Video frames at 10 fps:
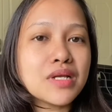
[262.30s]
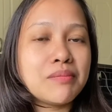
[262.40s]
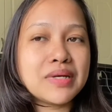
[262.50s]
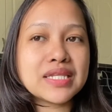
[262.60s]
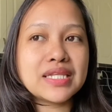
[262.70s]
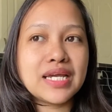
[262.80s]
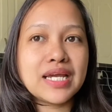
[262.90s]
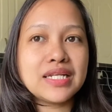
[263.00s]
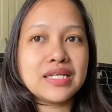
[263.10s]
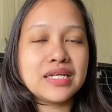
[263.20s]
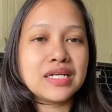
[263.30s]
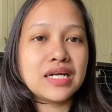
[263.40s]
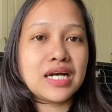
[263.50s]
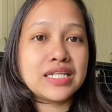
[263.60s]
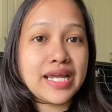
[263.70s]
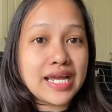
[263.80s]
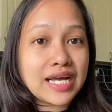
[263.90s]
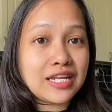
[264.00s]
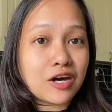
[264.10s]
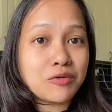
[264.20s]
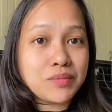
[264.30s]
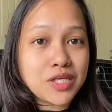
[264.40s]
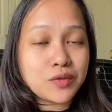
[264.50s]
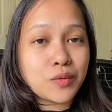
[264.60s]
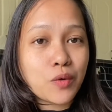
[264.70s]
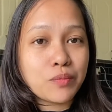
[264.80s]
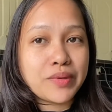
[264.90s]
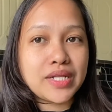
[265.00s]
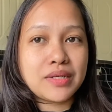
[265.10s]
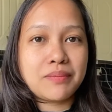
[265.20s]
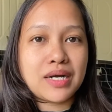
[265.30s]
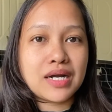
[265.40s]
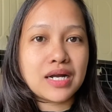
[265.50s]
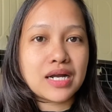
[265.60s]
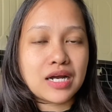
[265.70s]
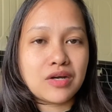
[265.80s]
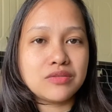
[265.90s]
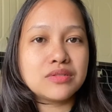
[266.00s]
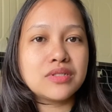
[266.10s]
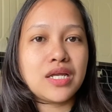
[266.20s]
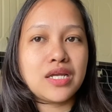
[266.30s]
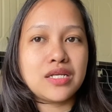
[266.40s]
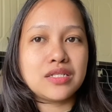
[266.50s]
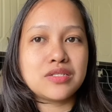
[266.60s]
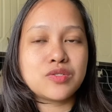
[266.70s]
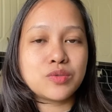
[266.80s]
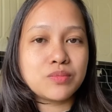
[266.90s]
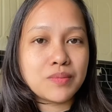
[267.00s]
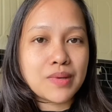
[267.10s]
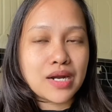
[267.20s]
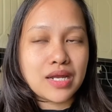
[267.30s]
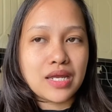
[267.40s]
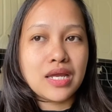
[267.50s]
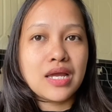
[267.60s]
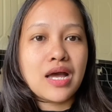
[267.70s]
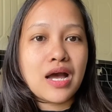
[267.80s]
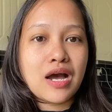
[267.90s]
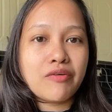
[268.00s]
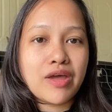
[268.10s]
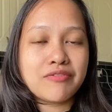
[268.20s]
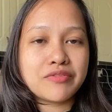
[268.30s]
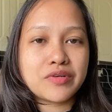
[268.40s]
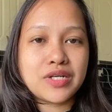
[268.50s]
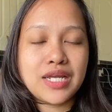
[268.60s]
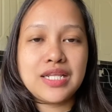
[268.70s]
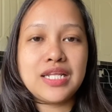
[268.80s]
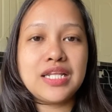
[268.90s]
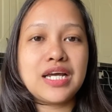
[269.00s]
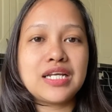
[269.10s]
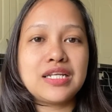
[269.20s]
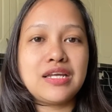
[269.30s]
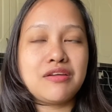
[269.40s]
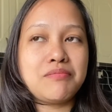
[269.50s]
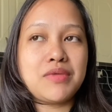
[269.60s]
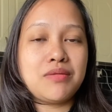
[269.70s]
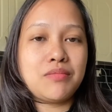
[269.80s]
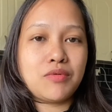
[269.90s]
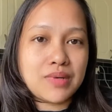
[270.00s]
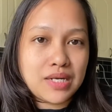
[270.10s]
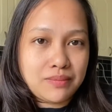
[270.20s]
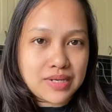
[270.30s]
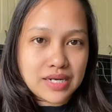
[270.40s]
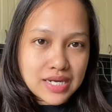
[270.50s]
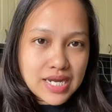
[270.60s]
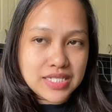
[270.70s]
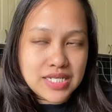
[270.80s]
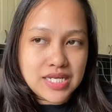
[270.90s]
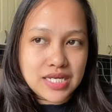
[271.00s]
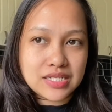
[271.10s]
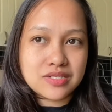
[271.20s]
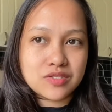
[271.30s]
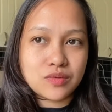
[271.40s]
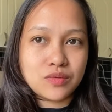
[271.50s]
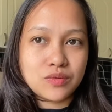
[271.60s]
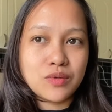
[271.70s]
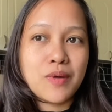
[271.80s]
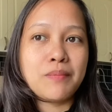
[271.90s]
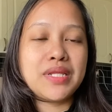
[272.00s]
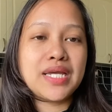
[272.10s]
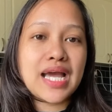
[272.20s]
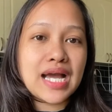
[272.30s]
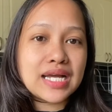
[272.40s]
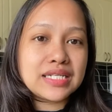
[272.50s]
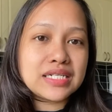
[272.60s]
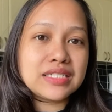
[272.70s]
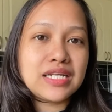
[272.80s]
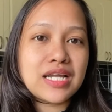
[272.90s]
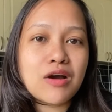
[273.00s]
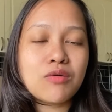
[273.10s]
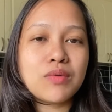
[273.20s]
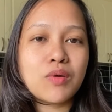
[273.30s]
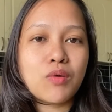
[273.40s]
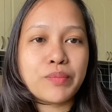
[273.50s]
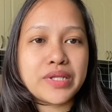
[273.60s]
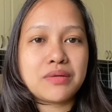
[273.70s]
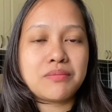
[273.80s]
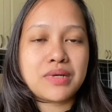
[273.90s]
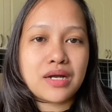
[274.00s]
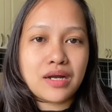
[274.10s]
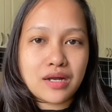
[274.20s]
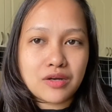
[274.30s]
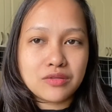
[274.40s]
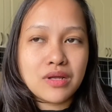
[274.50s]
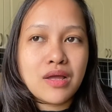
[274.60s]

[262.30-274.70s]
But then, they allow me to open a bank account in Sundbyberg. However, they did not give me mobile bank ID yet. So, pinayagan lang nila ako mag-open ng bank account.